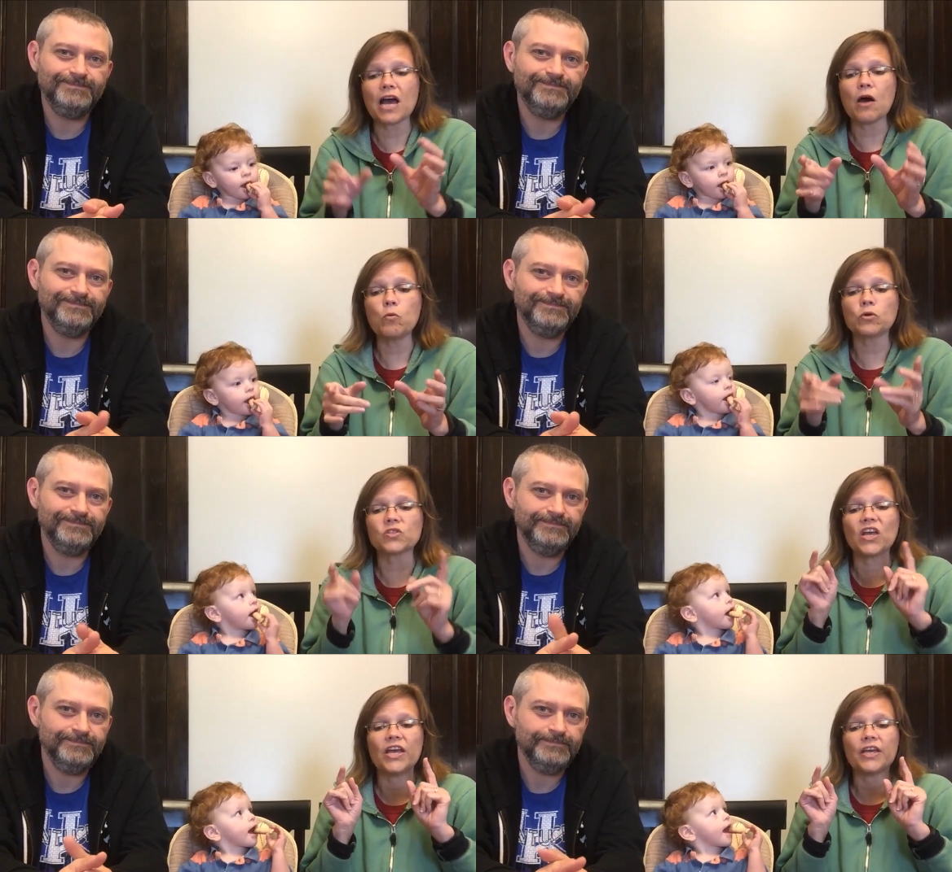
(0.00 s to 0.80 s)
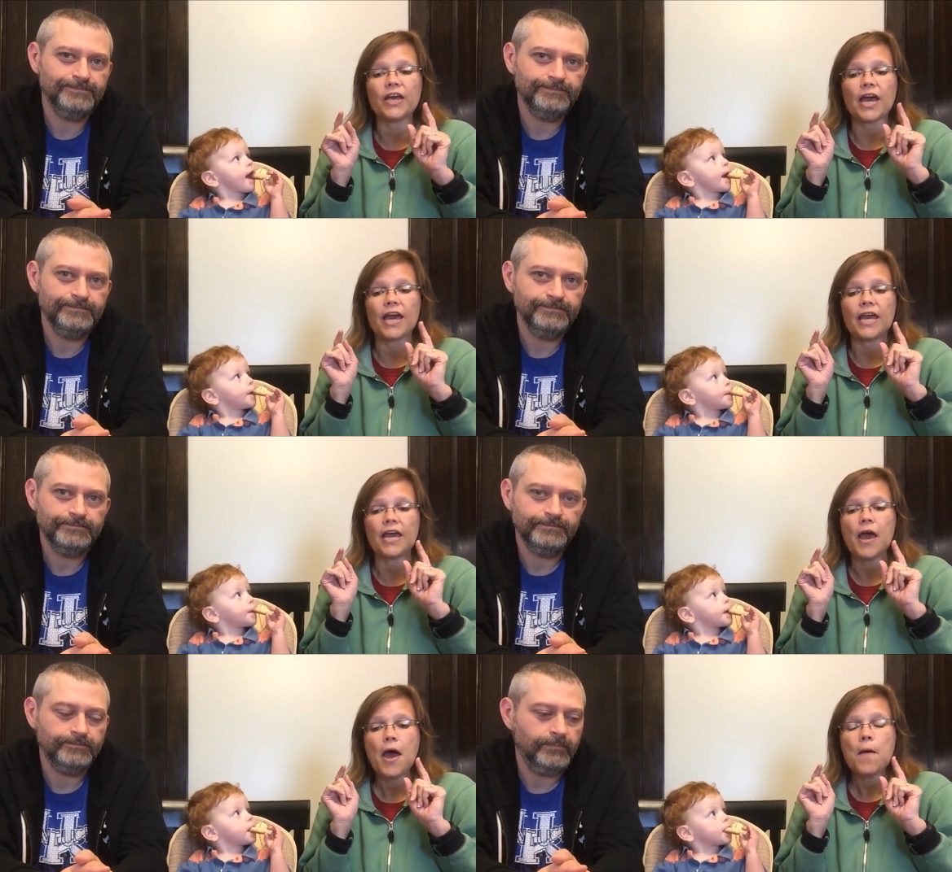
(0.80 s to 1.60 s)
Speaker 1: I will take
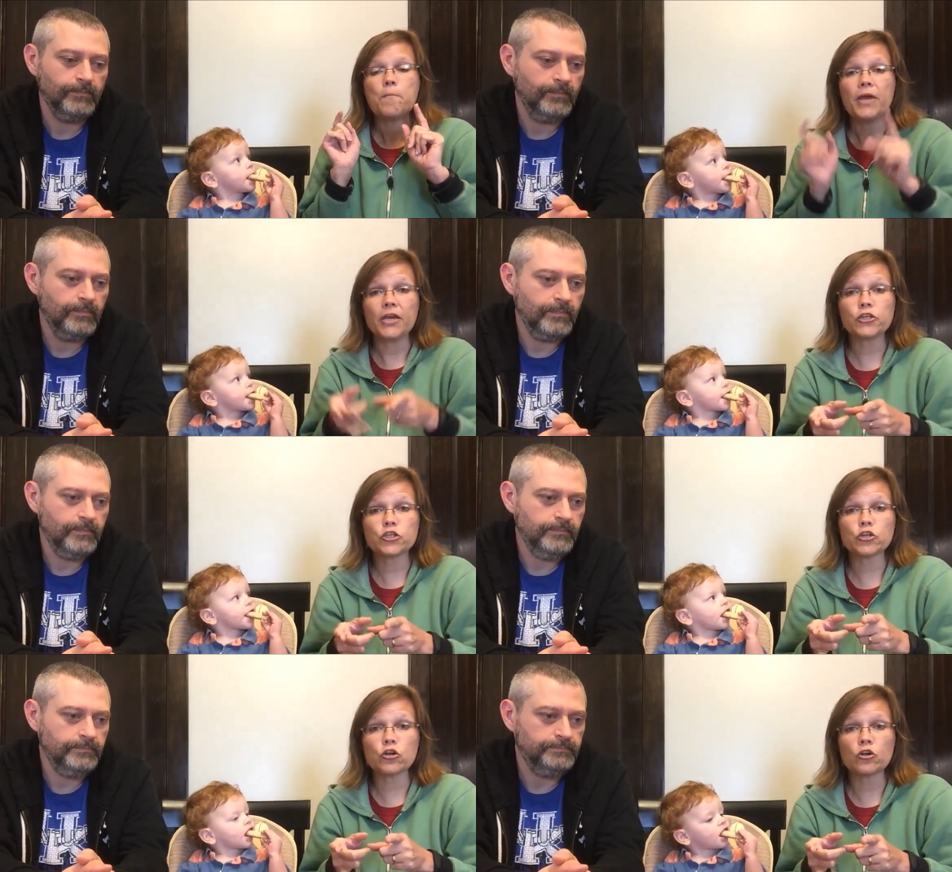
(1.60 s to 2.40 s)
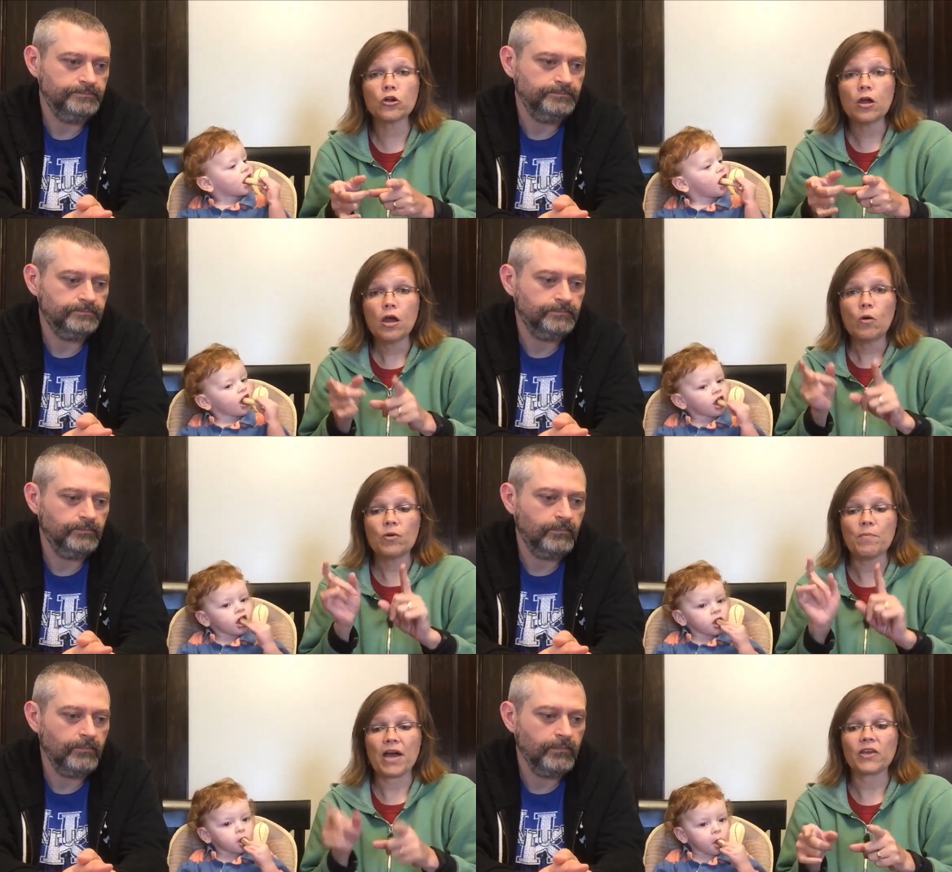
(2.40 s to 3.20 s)
a picture with
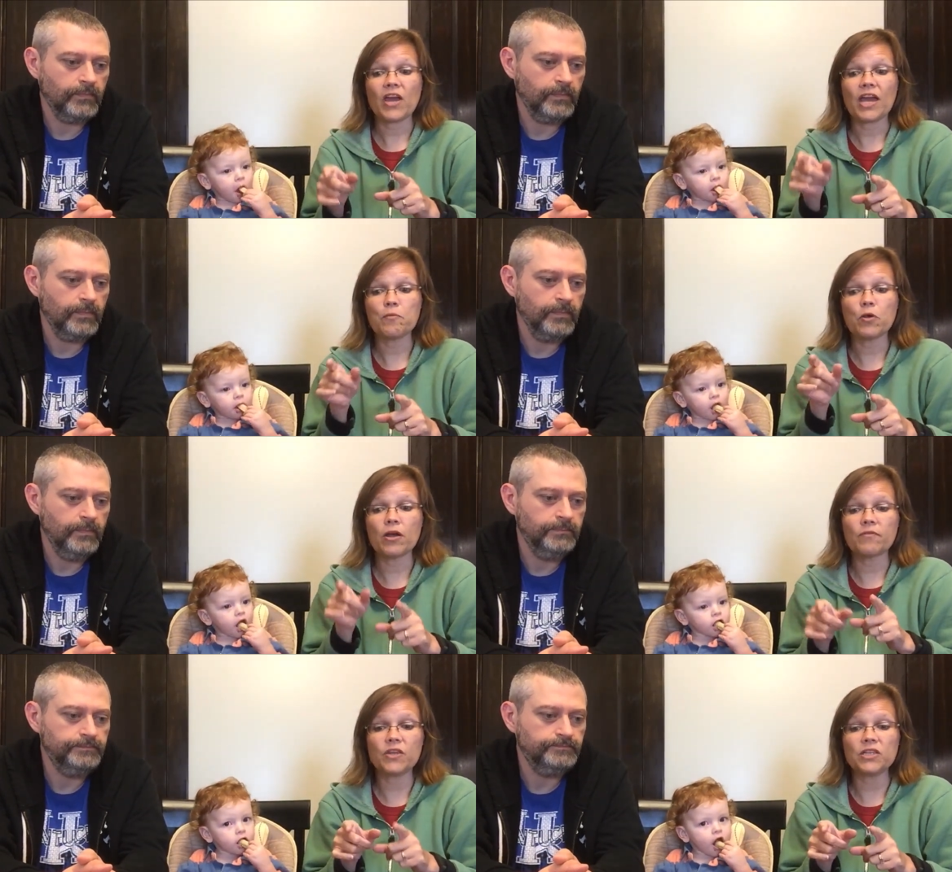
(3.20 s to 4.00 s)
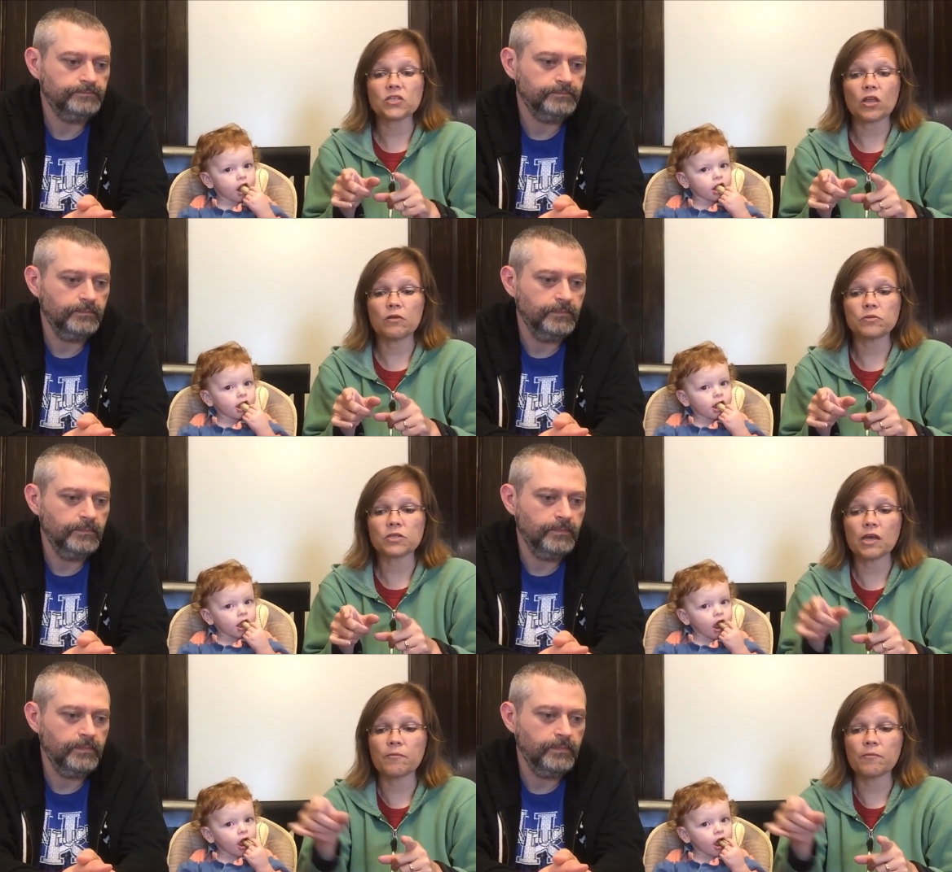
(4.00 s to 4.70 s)
my camera of these close up.